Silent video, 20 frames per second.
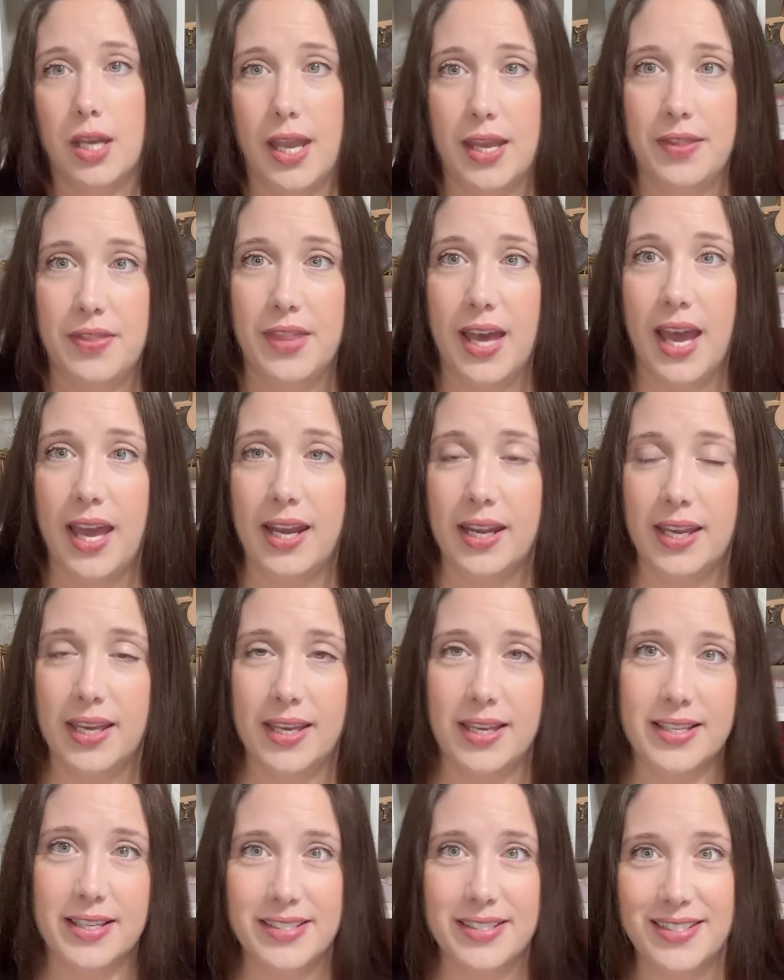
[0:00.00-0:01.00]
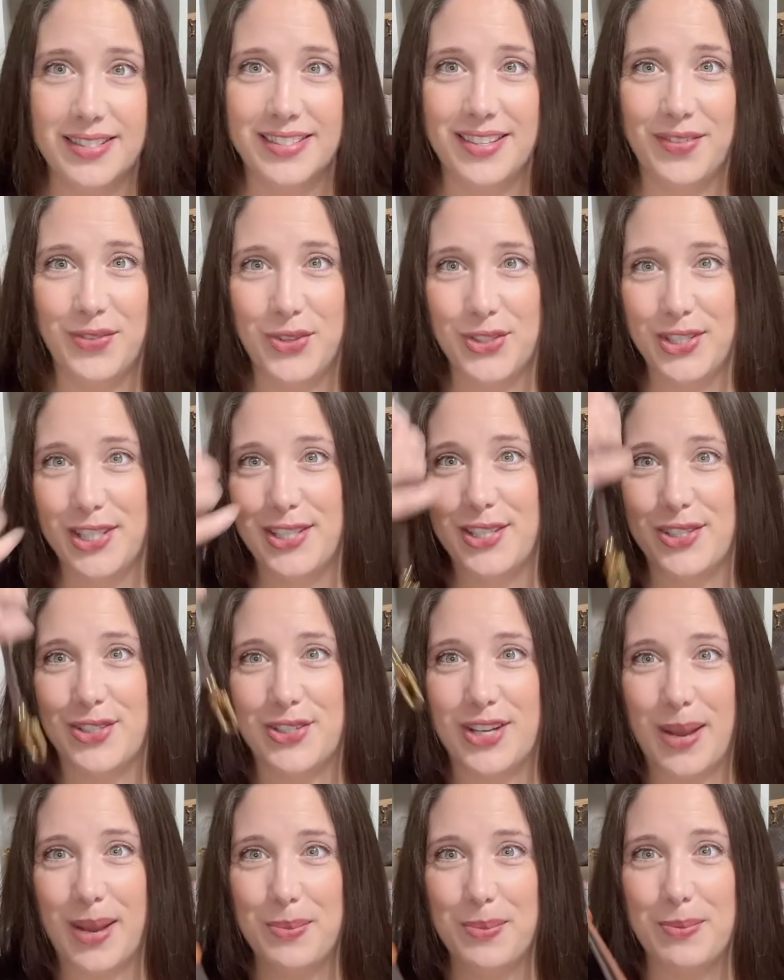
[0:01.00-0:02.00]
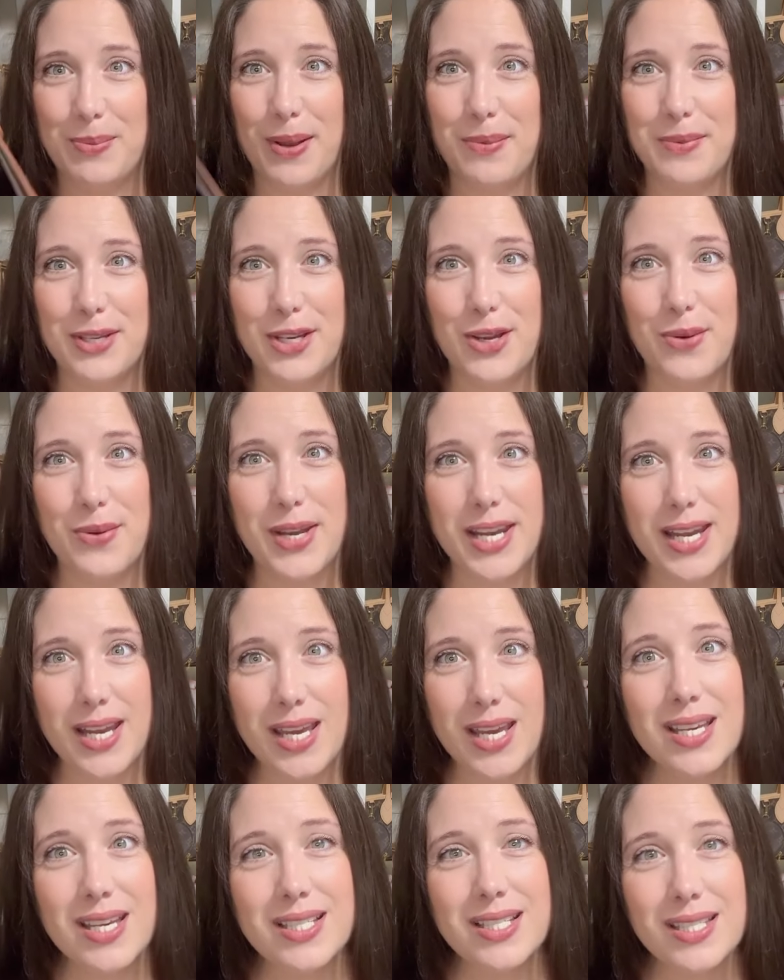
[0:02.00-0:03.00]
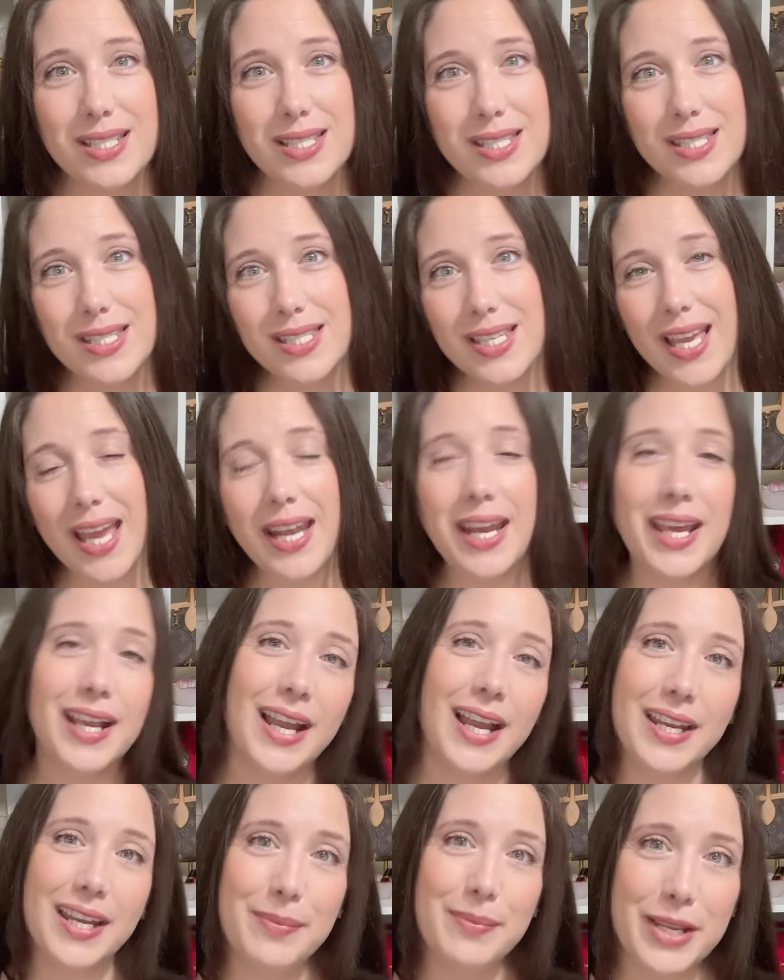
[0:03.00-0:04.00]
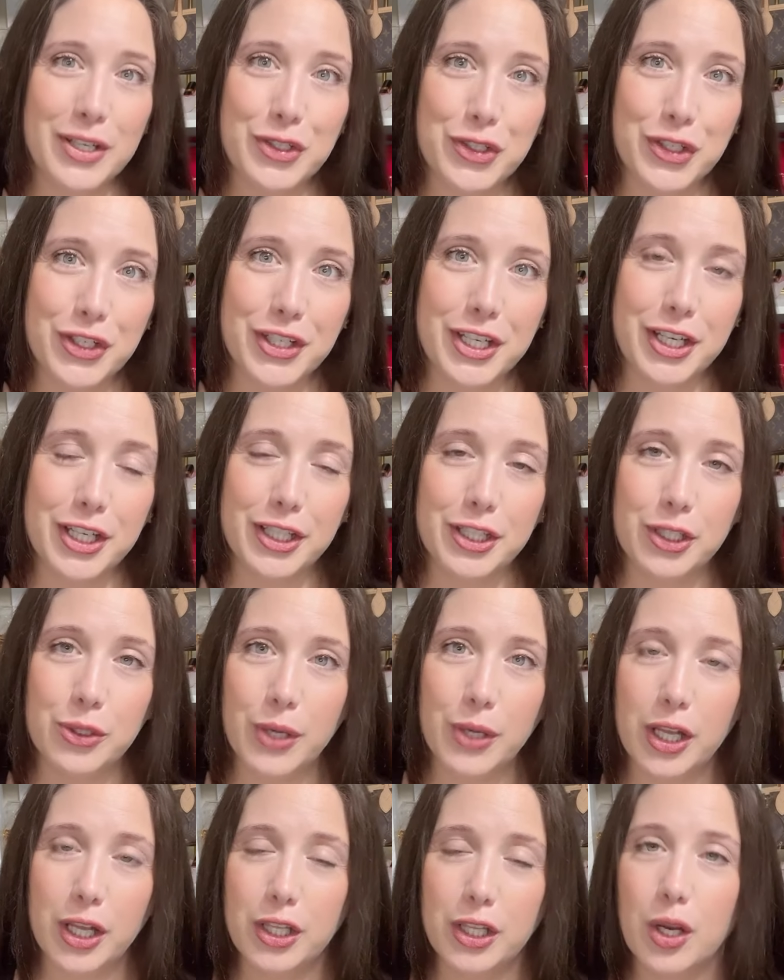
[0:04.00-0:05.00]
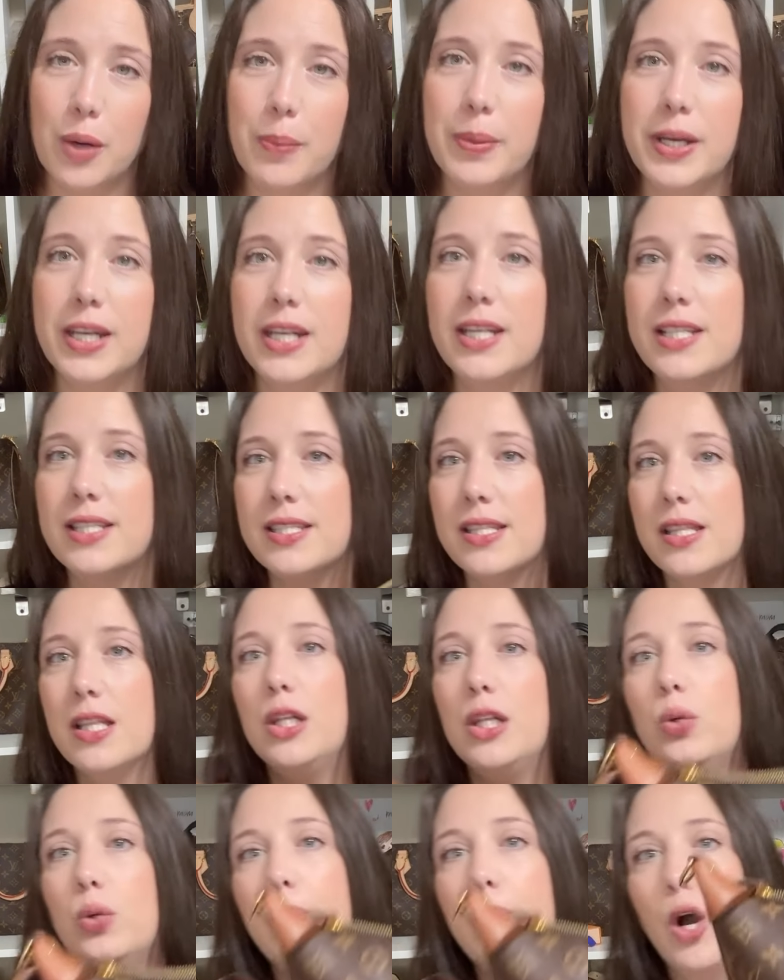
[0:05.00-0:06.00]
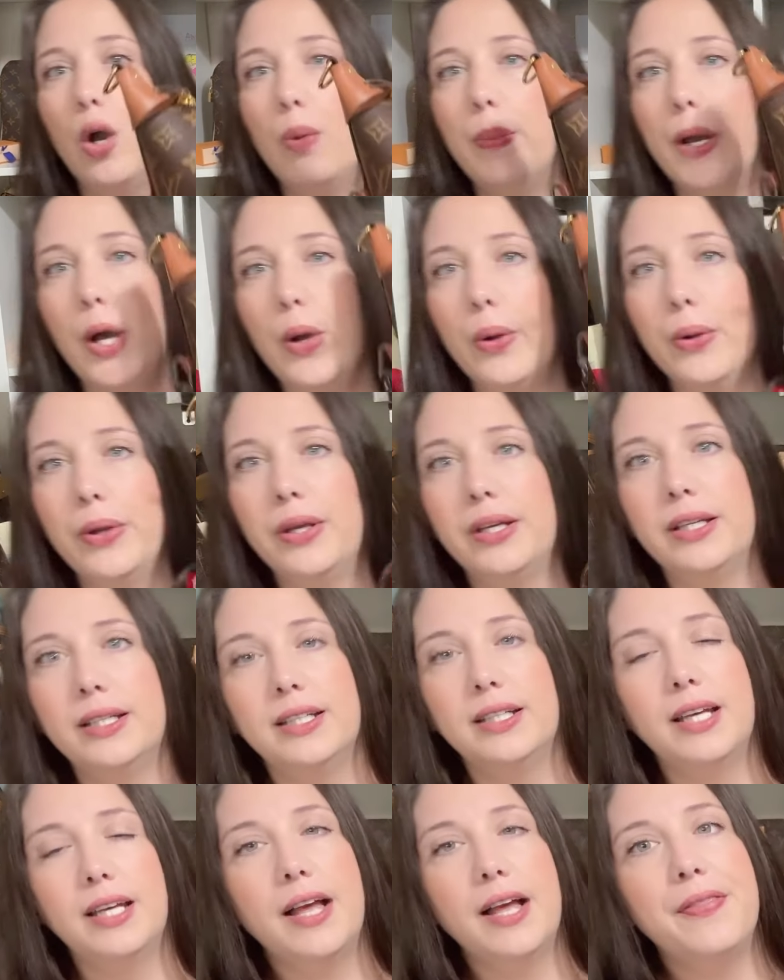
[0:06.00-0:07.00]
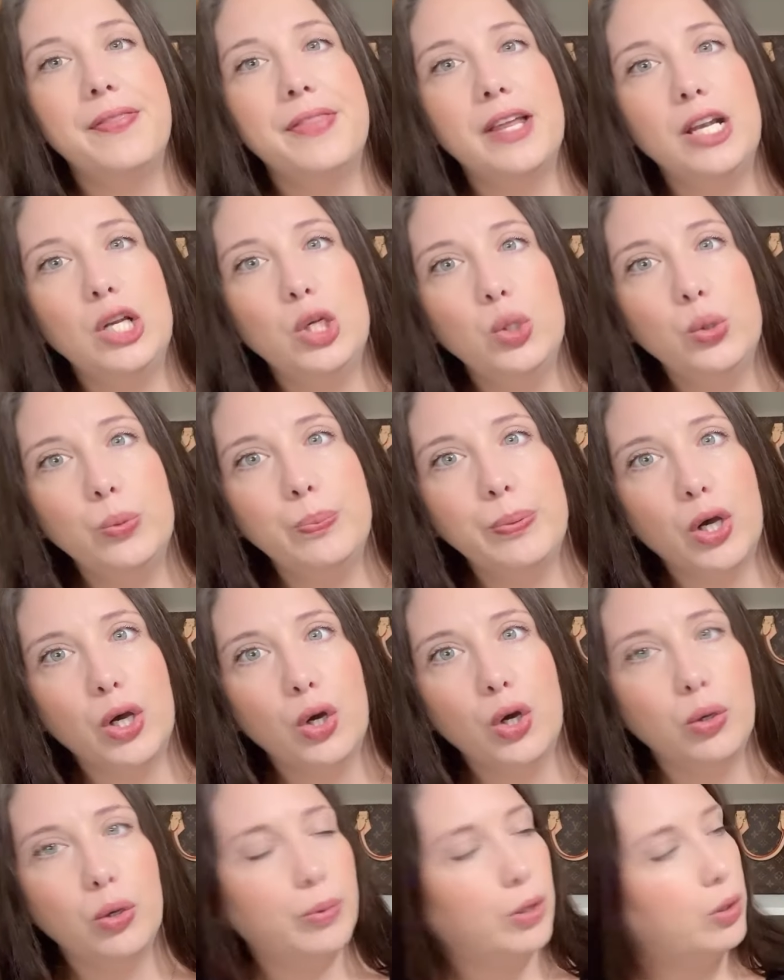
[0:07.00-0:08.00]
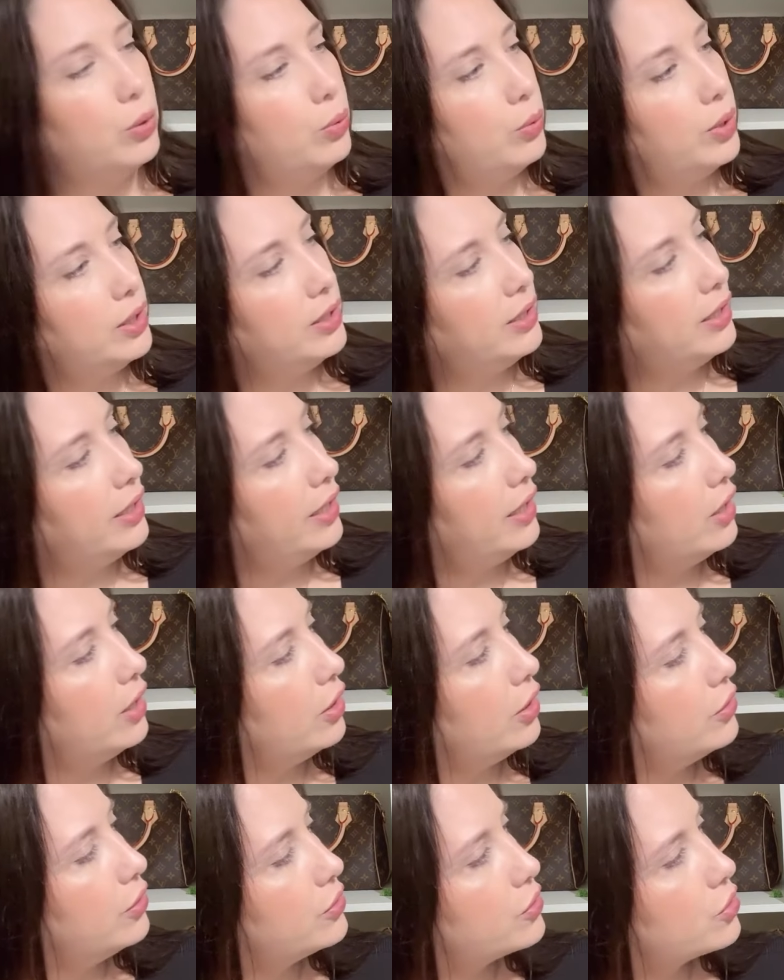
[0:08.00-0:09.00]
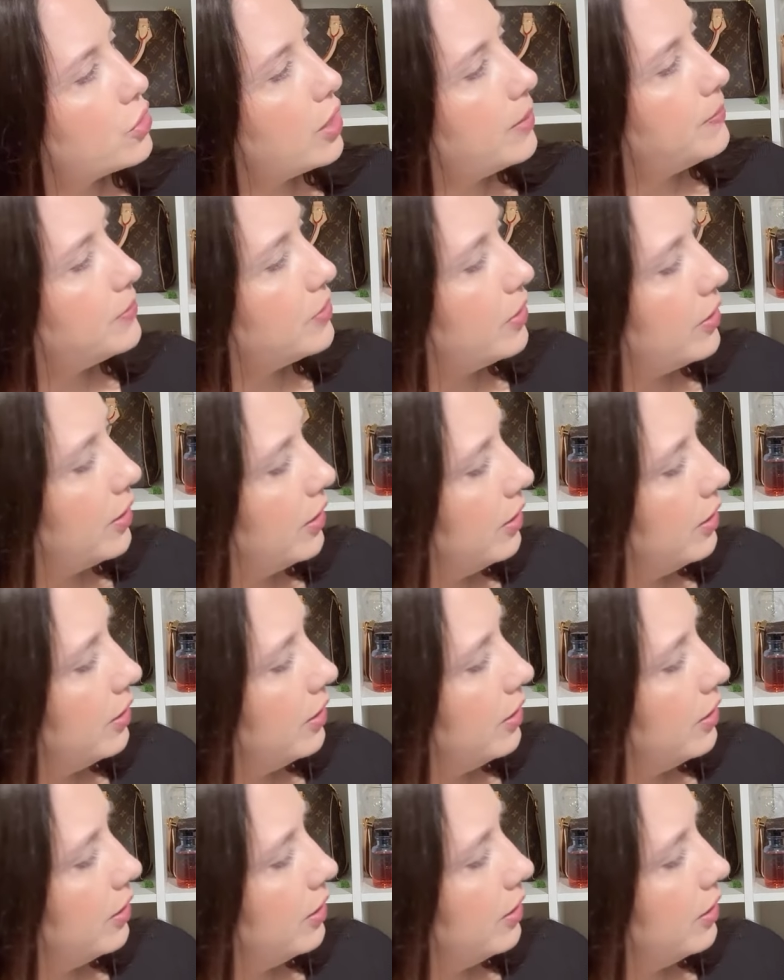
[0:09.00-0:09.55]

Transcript: And that is, if you see the strap, you probably know what it is. And I kind of mentioned it a little while ago, but it is the Loop Hobo. The Loop Hobo. What the heck are those stripes on